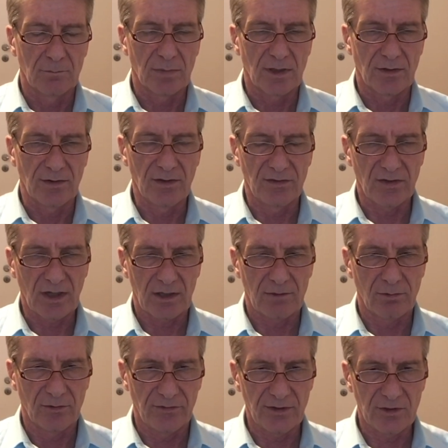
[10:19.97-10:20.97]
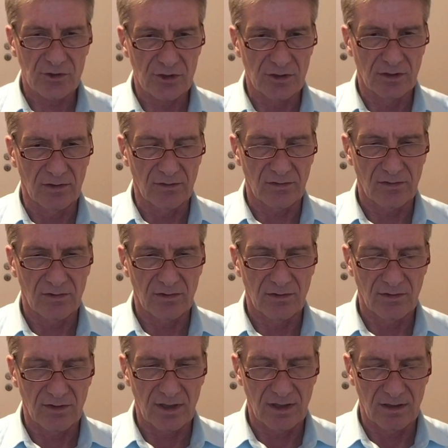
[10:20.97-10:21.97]
But these acquisitions
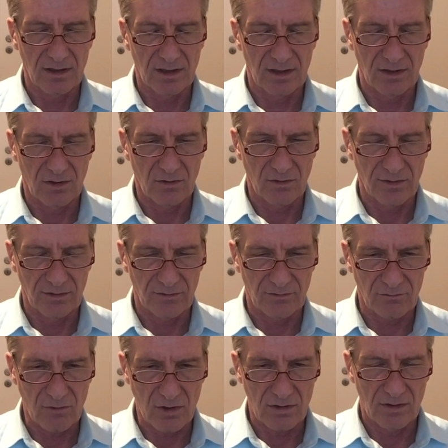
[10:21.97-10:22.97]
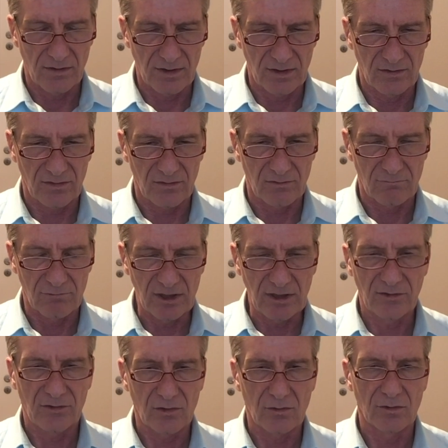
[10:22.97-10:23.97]
or these
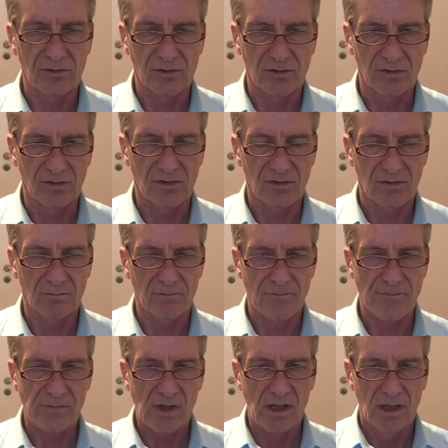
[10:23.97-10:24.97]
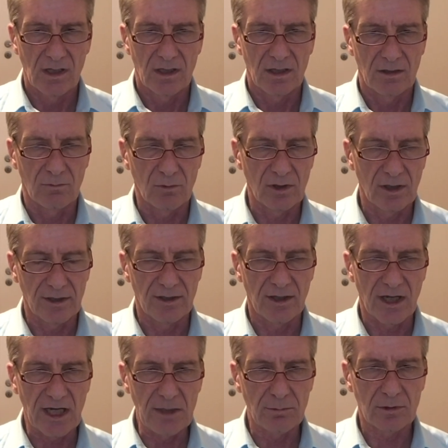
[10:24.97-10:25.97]
resources will
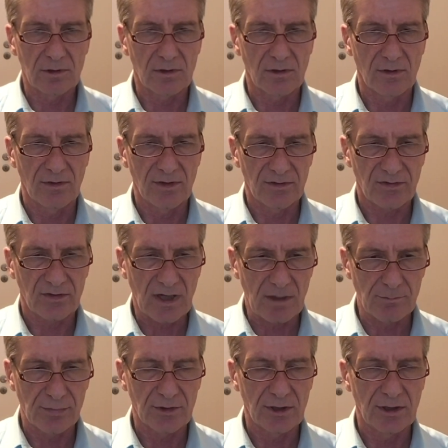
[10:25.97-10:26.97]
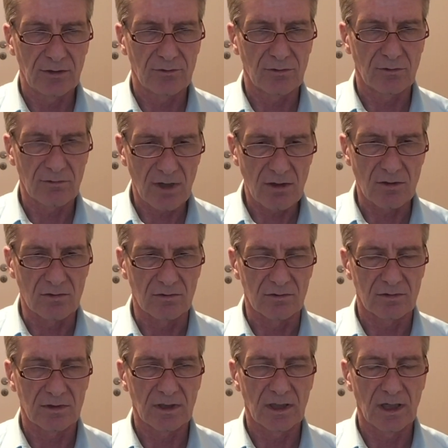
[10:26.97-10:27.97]
enable this company to grow,
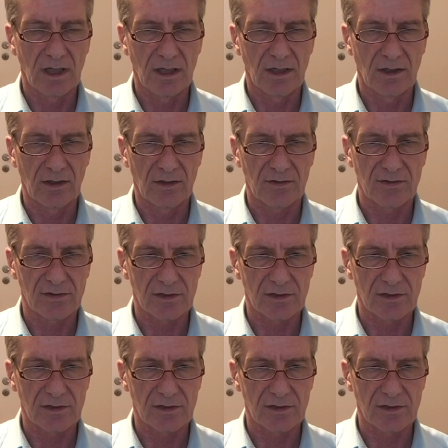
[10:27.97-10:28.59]
and